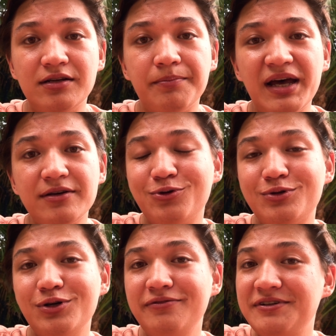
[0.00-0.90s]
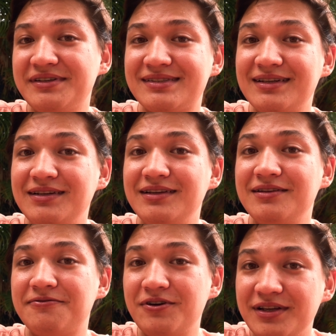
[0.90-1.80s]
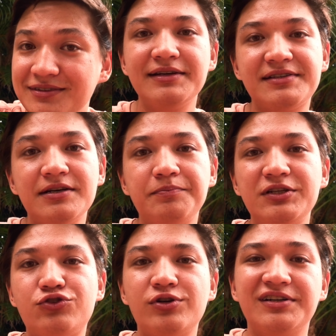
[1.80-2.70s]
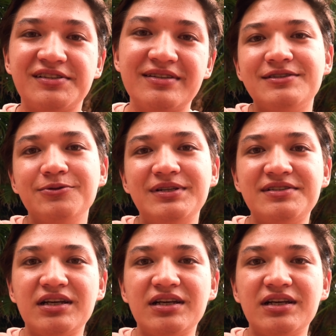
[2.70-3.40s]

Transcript: in the back or overextend in the front. Next up, the trucks. So this